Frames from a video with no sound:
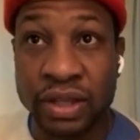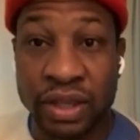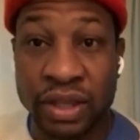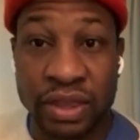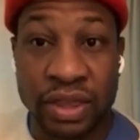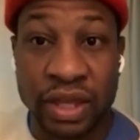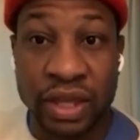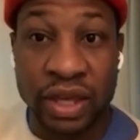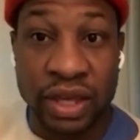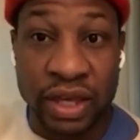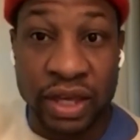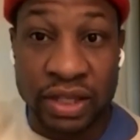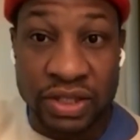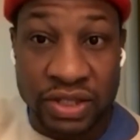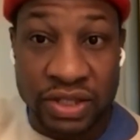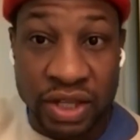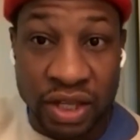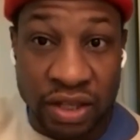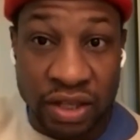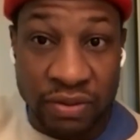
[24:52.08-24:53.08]
that they
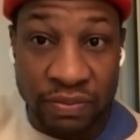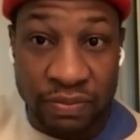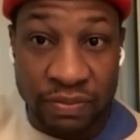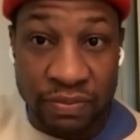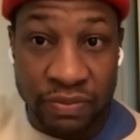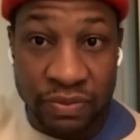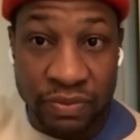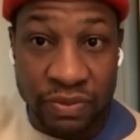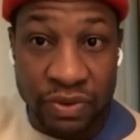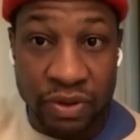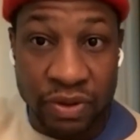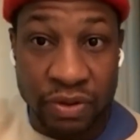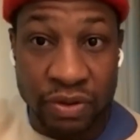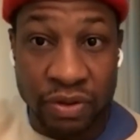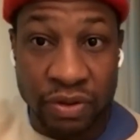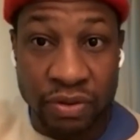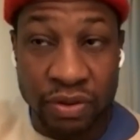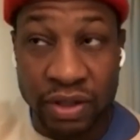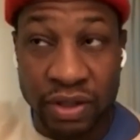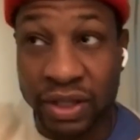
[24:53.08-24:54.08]
had seen. You
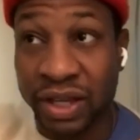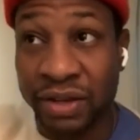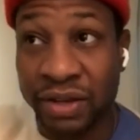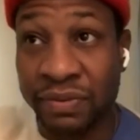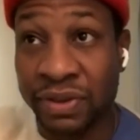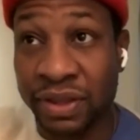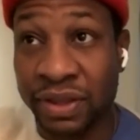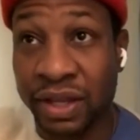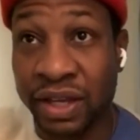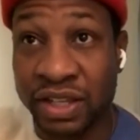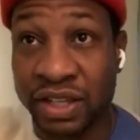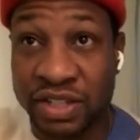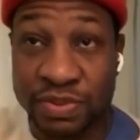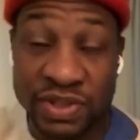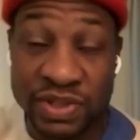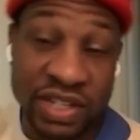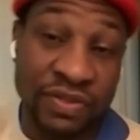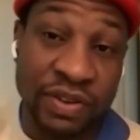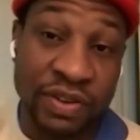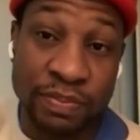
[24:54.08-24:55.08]
know, and not even they,
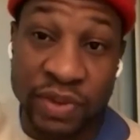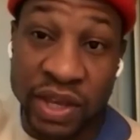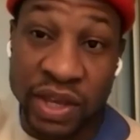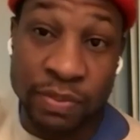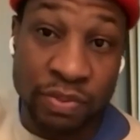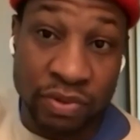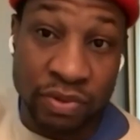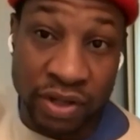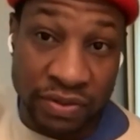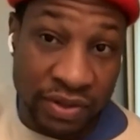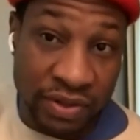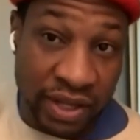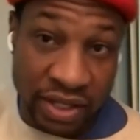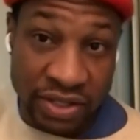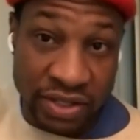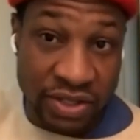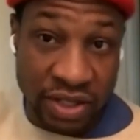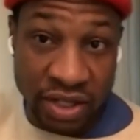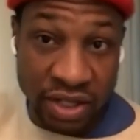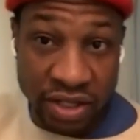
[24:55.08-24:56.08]
specific people had,
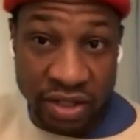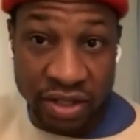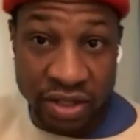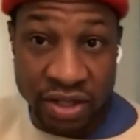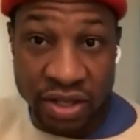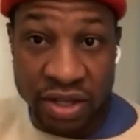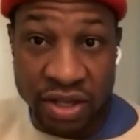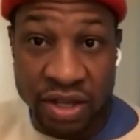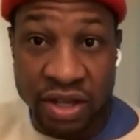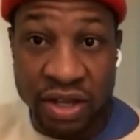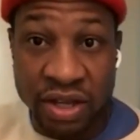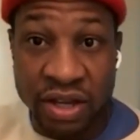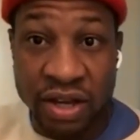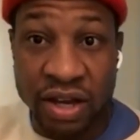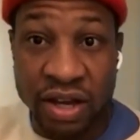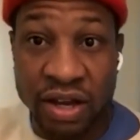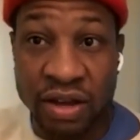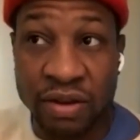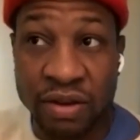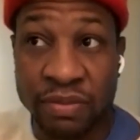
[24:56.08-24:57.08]
had seen.
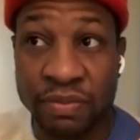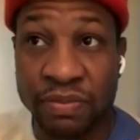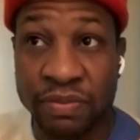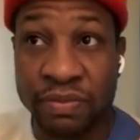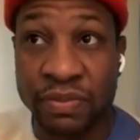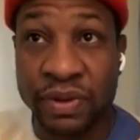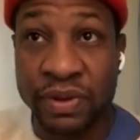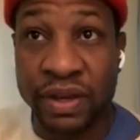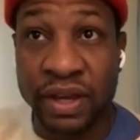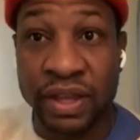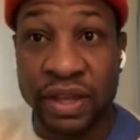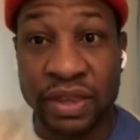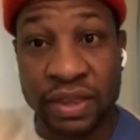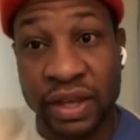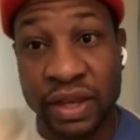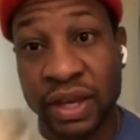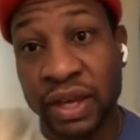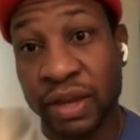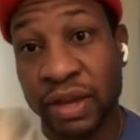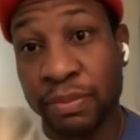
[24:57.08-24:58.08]
Um,
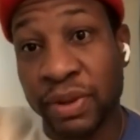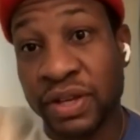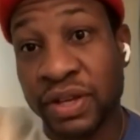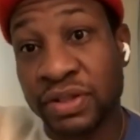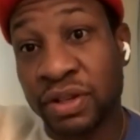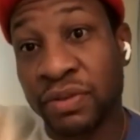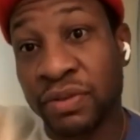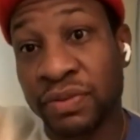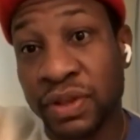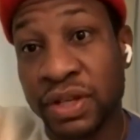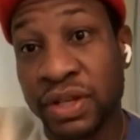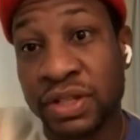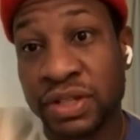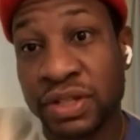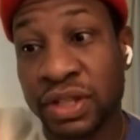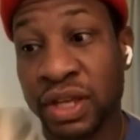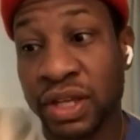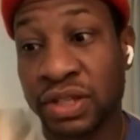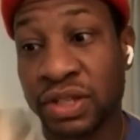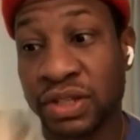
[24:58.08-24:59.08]
and they and based off
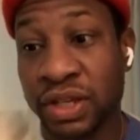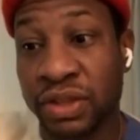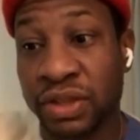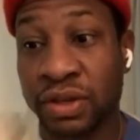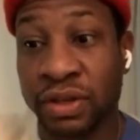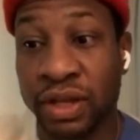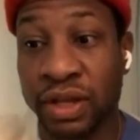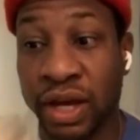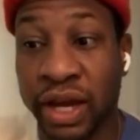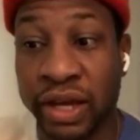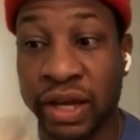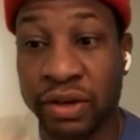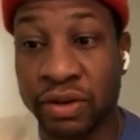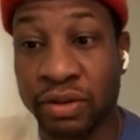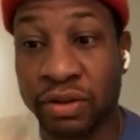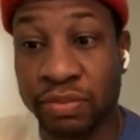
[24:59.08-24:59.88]
these things, they thought I